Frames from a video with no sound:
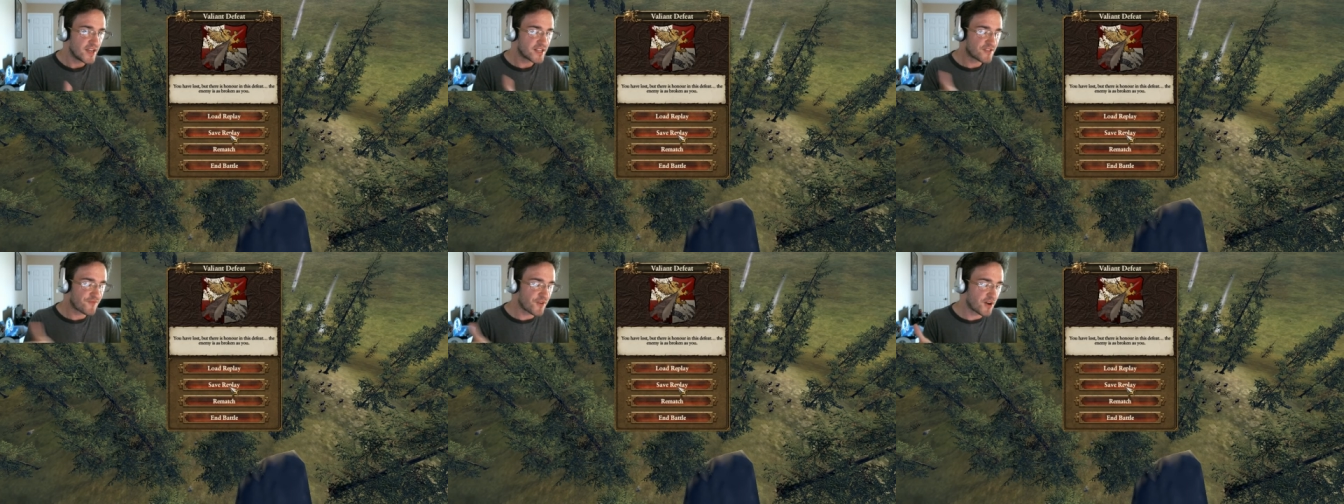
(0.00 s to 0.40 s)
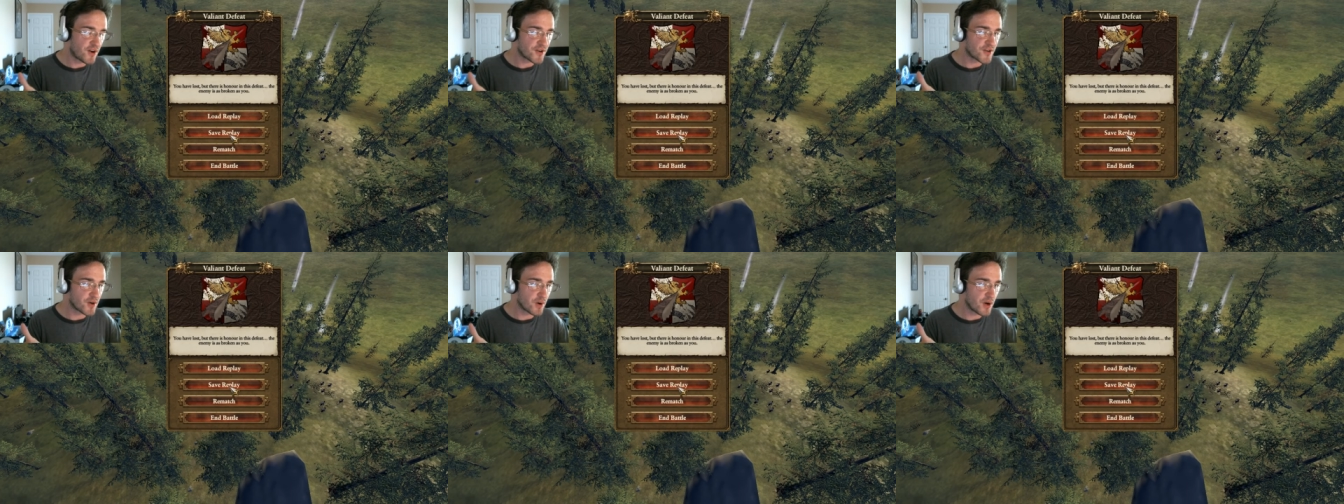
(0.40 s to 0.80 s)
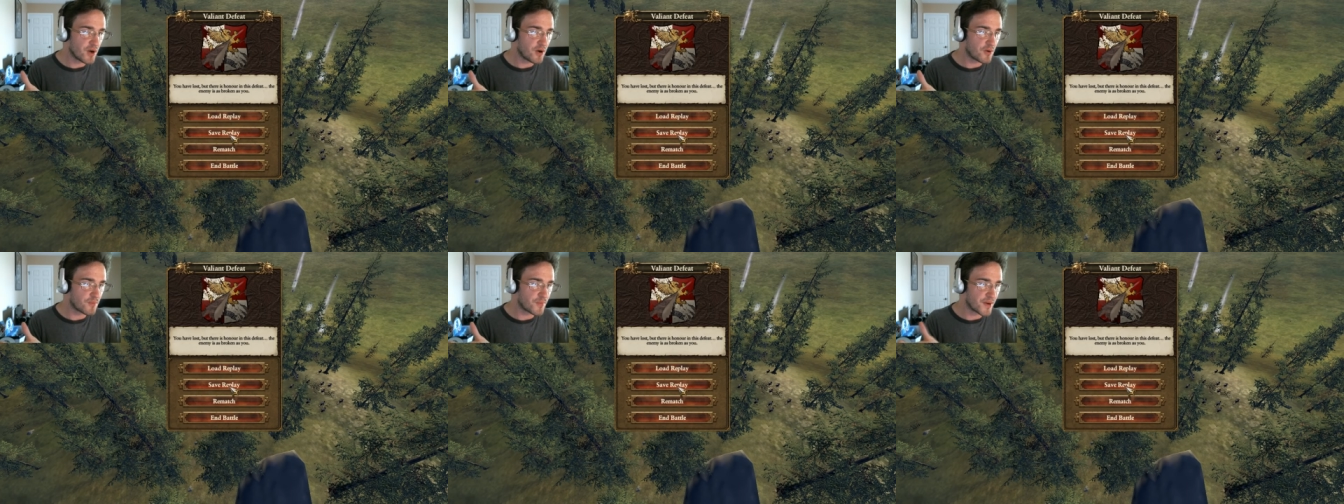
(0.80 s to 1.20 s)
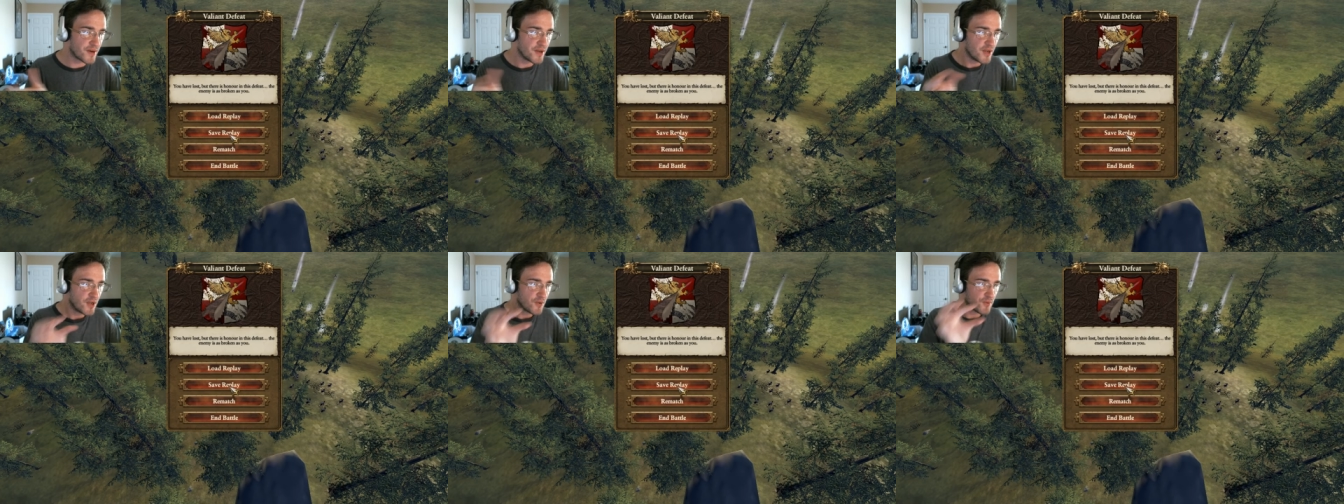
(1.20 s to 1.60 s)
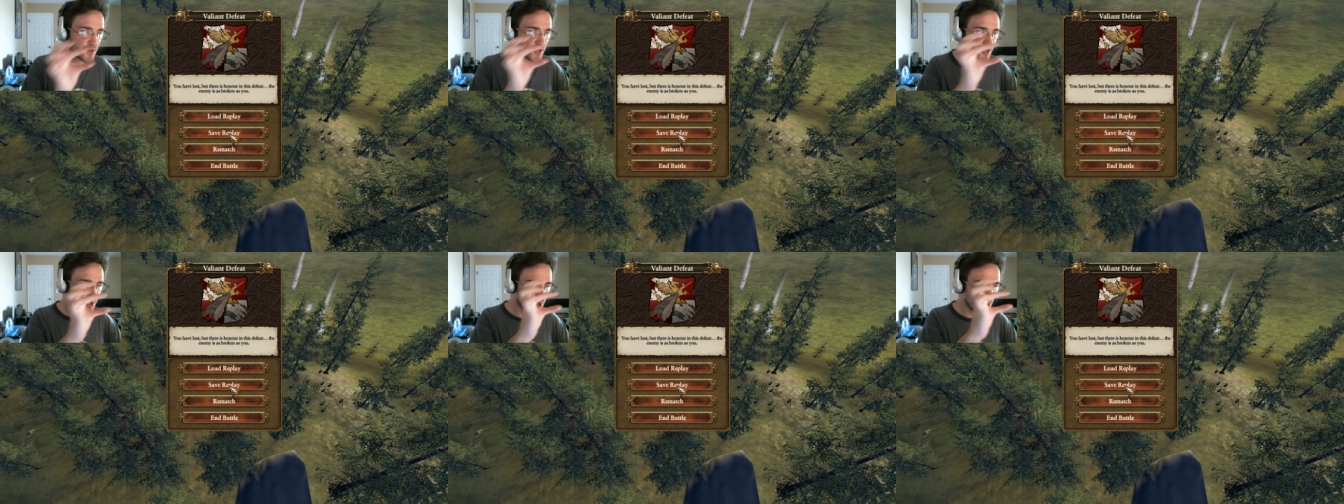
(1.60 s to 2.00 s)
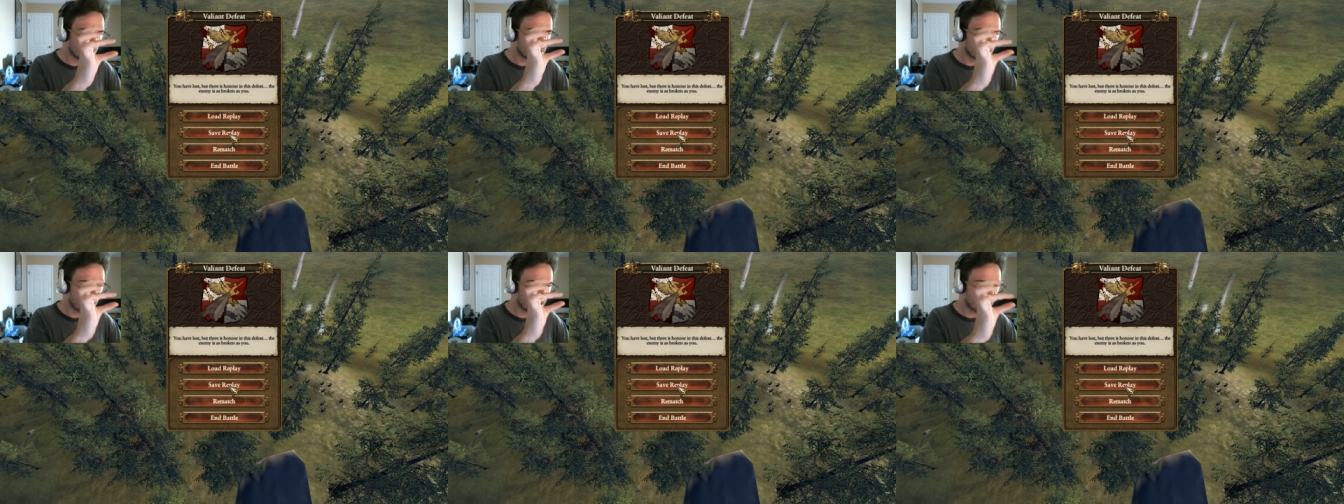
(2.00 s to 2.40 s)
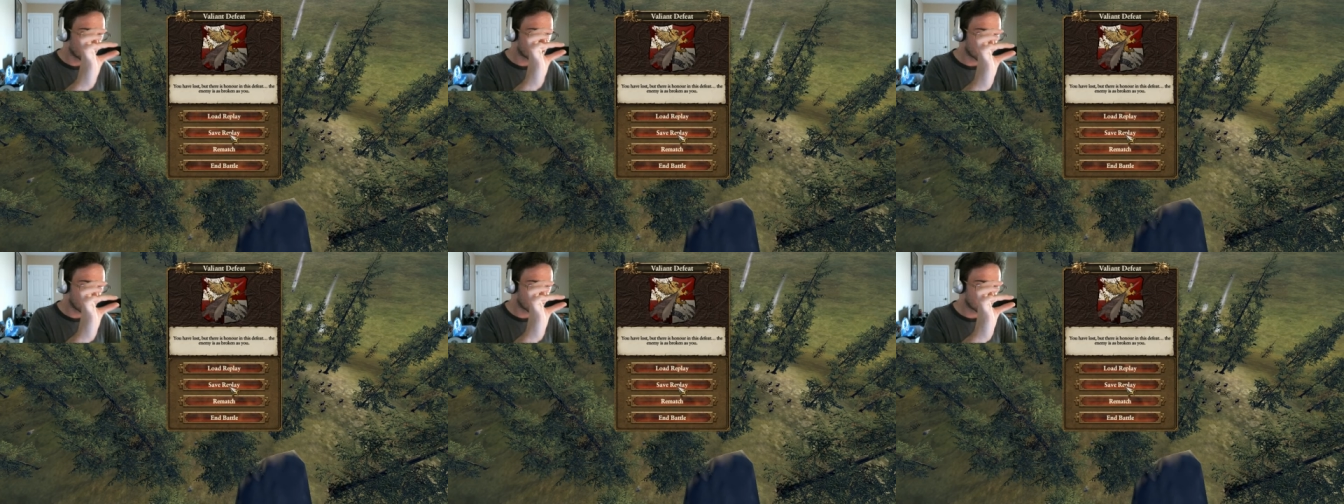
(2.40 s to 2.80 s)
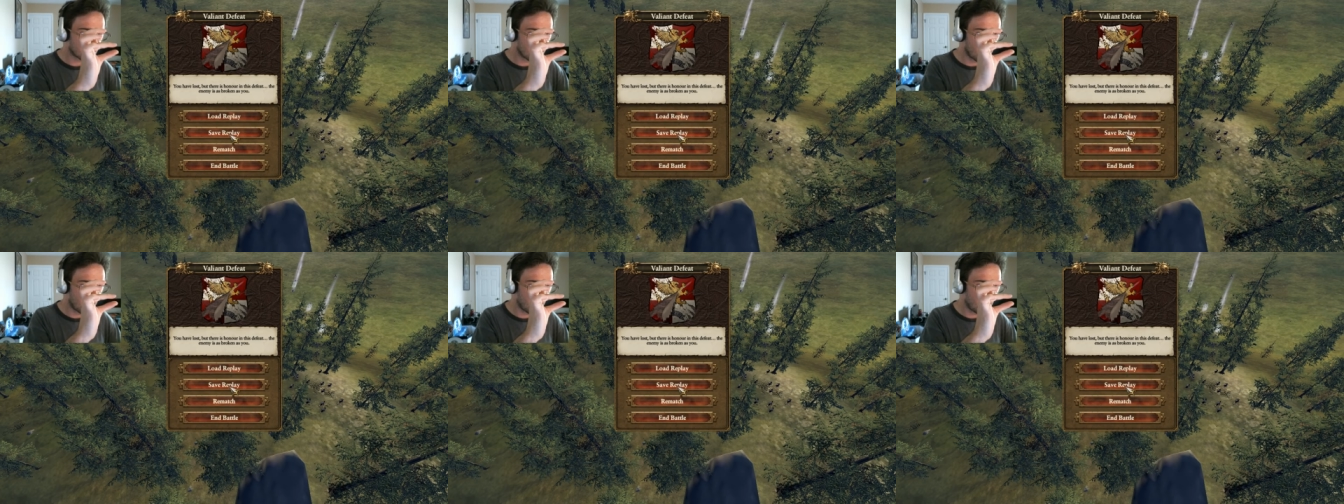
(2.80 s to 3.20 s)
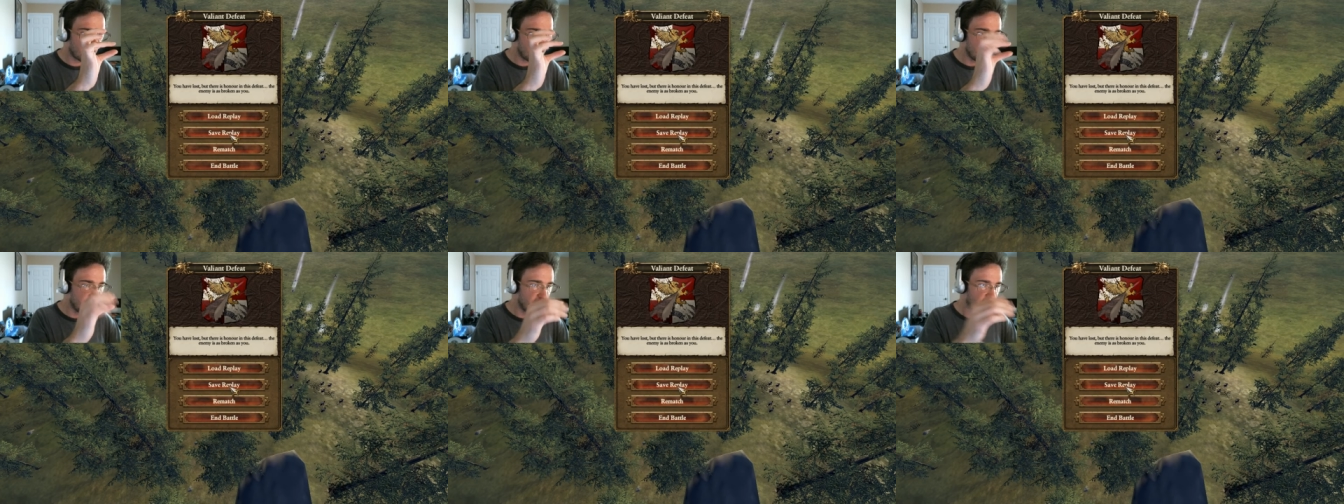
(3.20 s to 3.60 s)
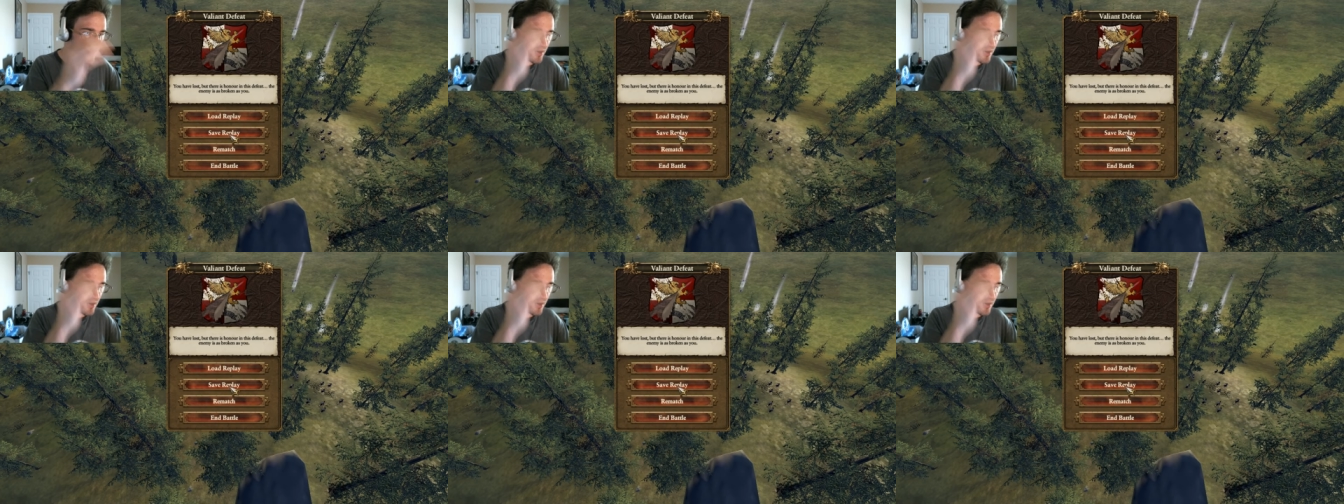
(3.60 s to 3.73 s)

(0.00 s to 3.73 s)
it's fun on your own, but with the troops being so small